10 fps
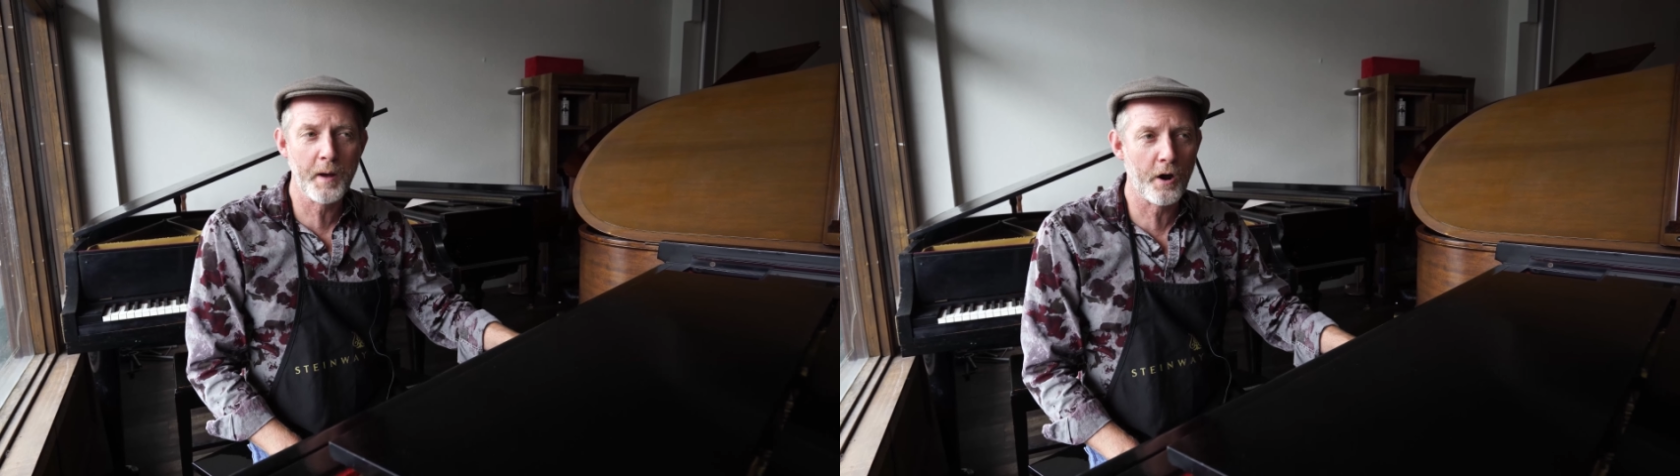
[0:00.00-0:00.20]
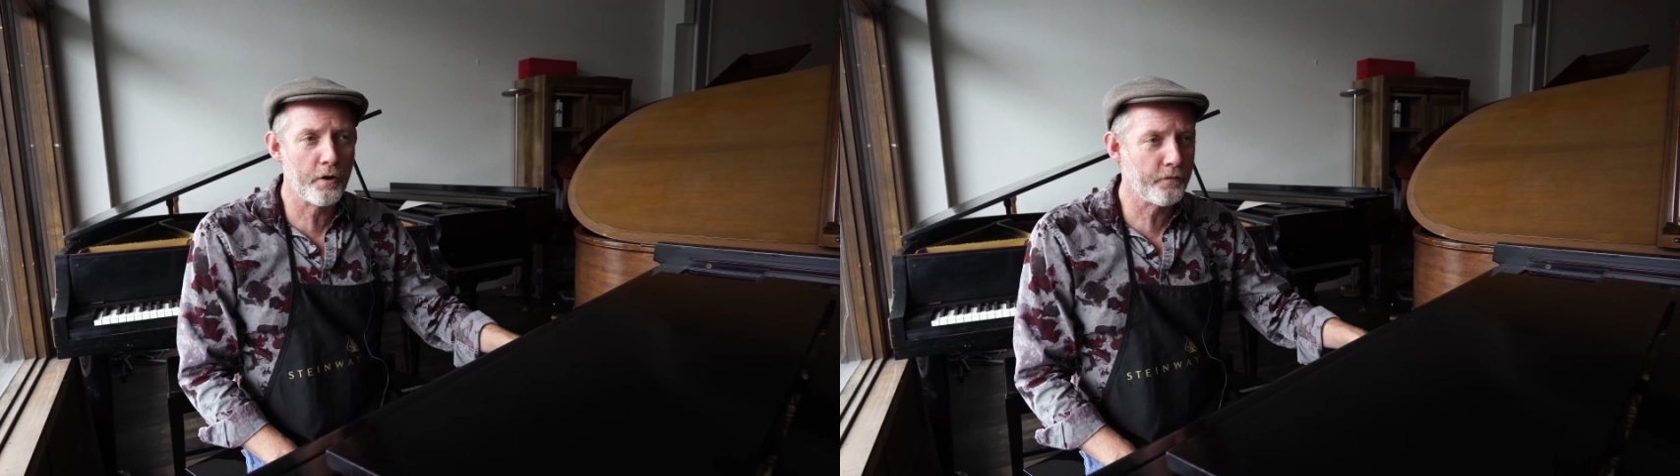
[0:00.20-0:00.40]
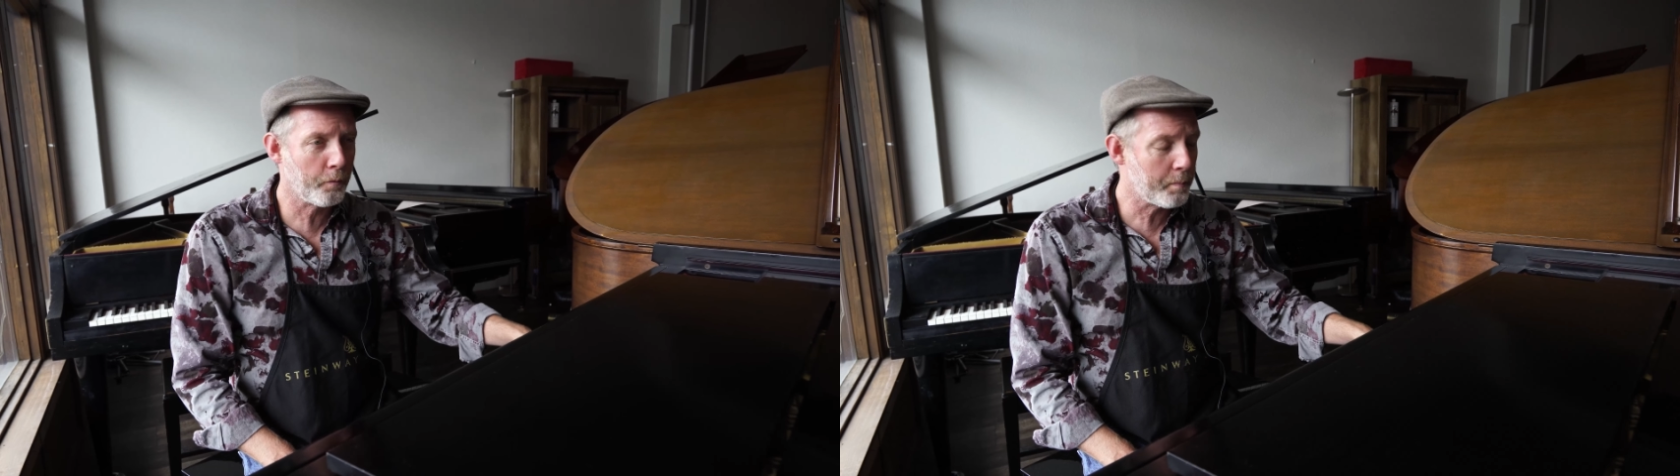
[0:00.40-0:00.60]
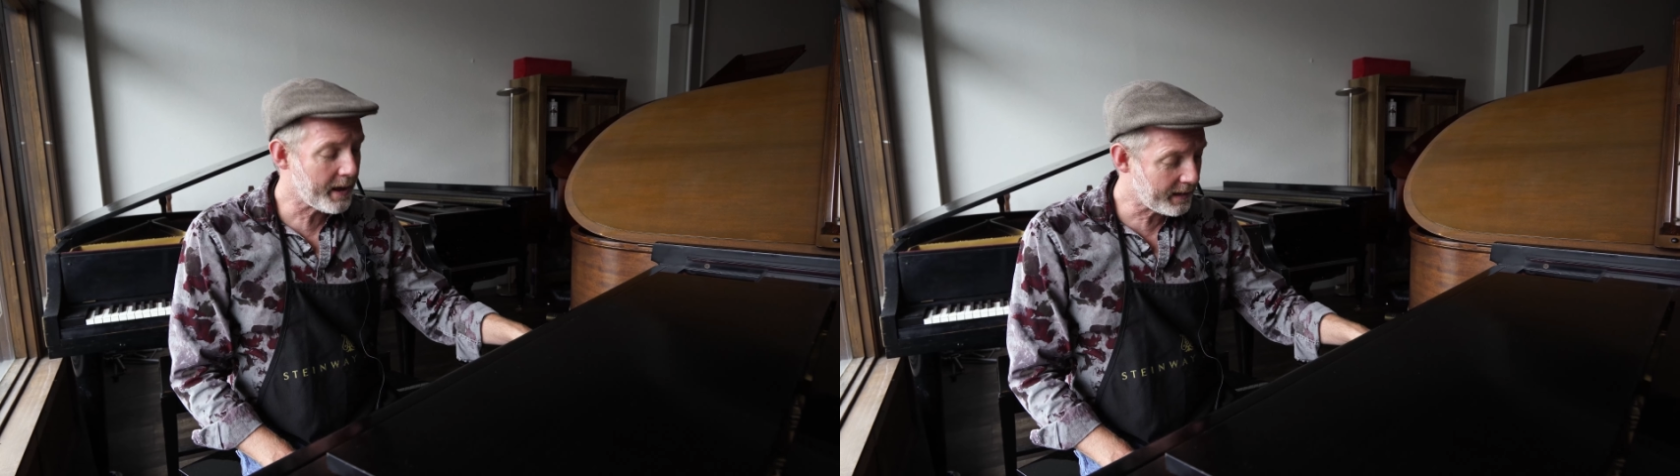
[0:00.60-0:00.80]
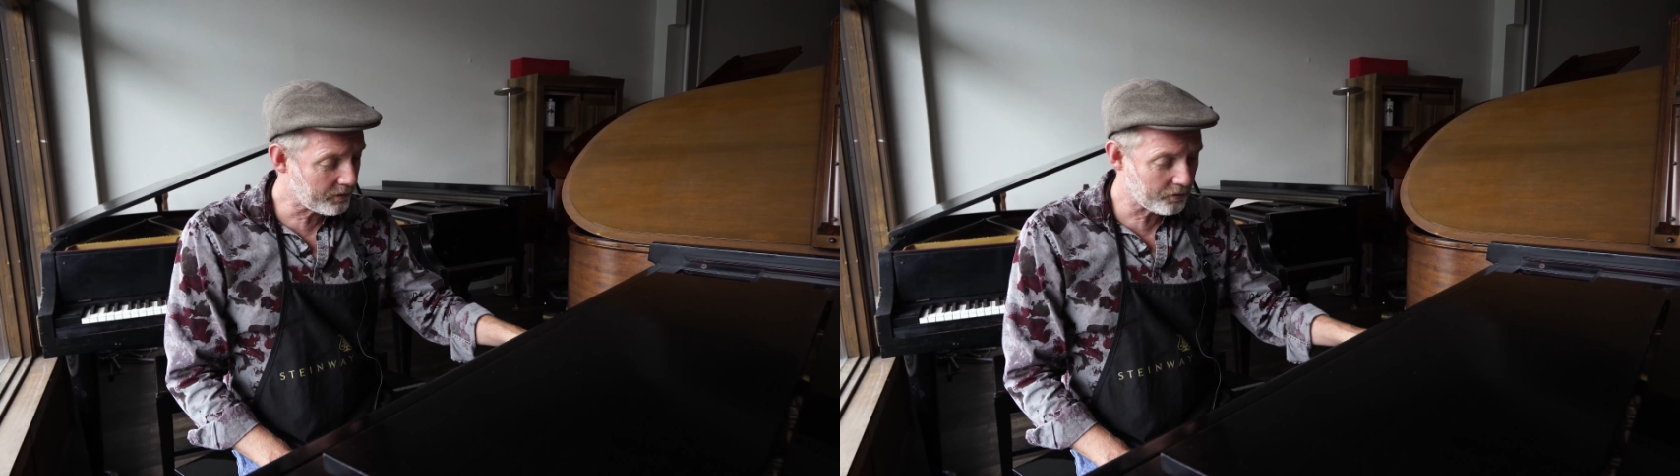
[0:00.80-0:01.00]
powerful
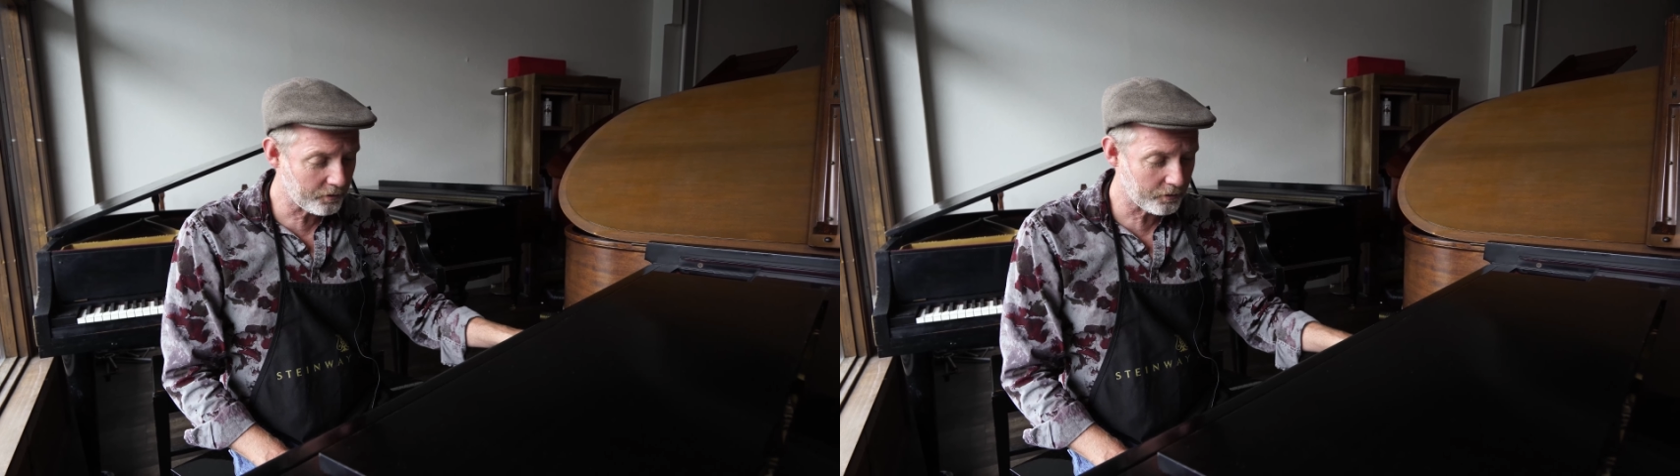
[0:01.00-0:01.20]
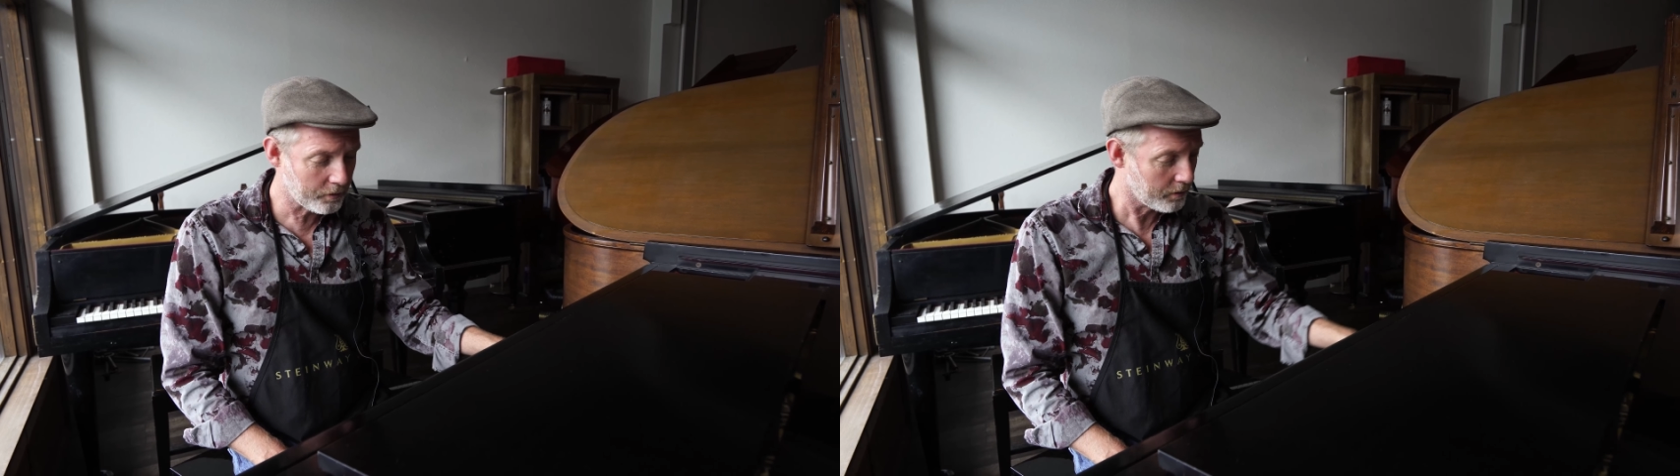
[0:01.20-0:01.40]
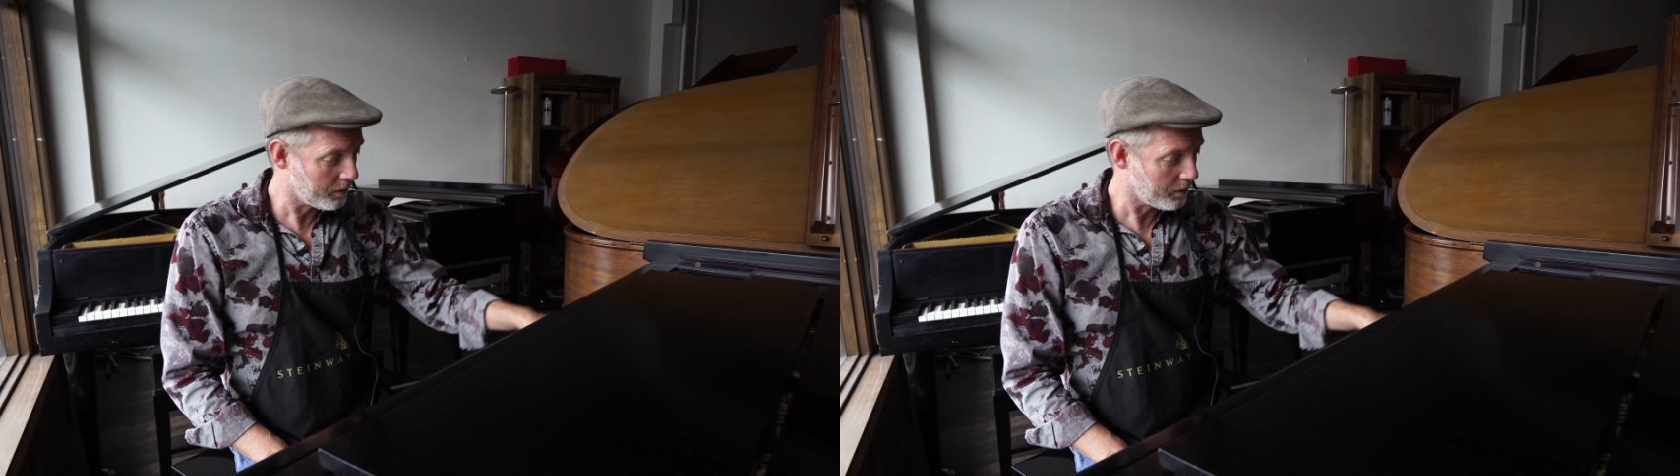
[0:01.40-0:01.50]
bass.